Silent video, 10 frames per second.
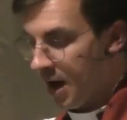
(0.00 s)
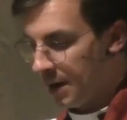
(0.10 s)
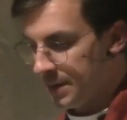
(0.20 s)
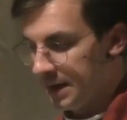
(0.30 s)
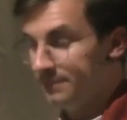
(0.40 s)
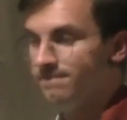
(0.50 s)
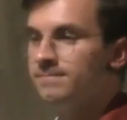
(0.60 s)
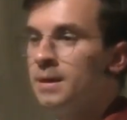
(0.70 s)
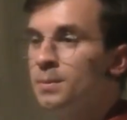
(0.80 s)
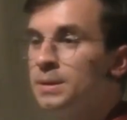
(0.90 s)
Amen.
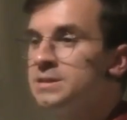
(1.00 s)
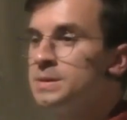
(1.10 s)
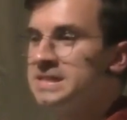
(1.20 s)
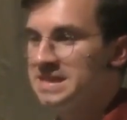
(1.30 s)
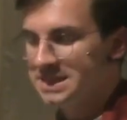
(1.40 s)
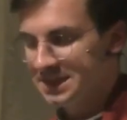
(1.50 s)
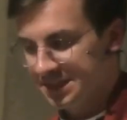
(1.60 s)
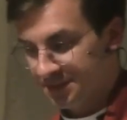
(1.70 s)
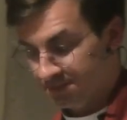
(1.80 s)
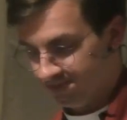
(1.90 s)
Amen. Please be
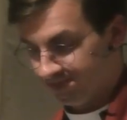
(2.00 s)
seated.